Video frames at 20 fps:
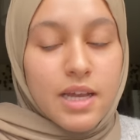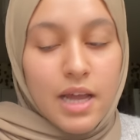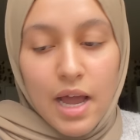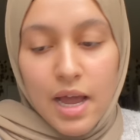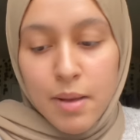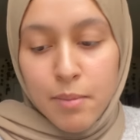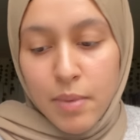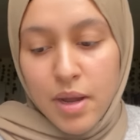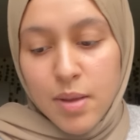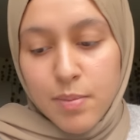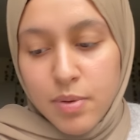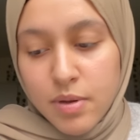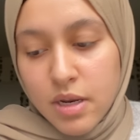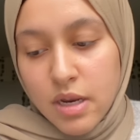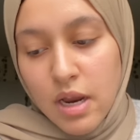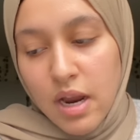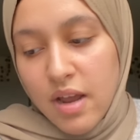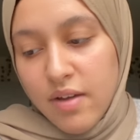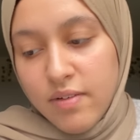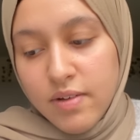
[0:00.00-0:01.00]
In my
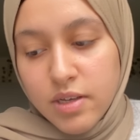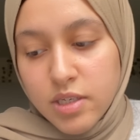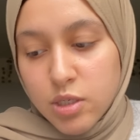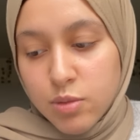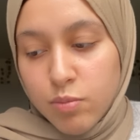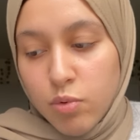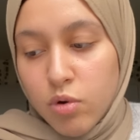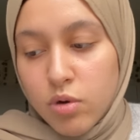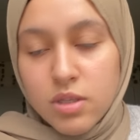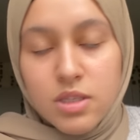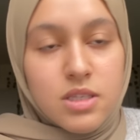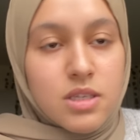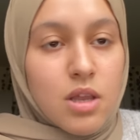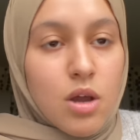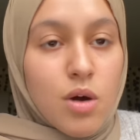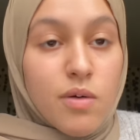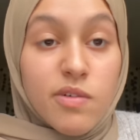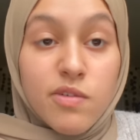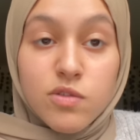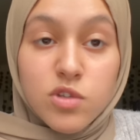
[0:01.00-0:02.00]
opinion, I think it's important to
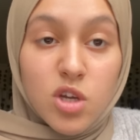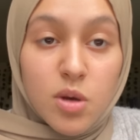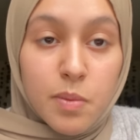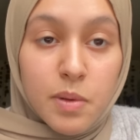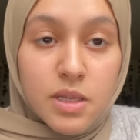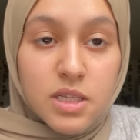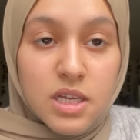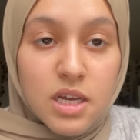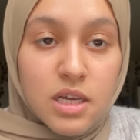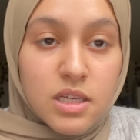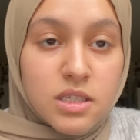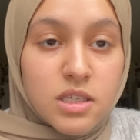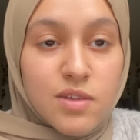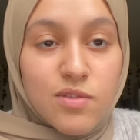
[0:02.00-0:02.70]
start off with topic tests,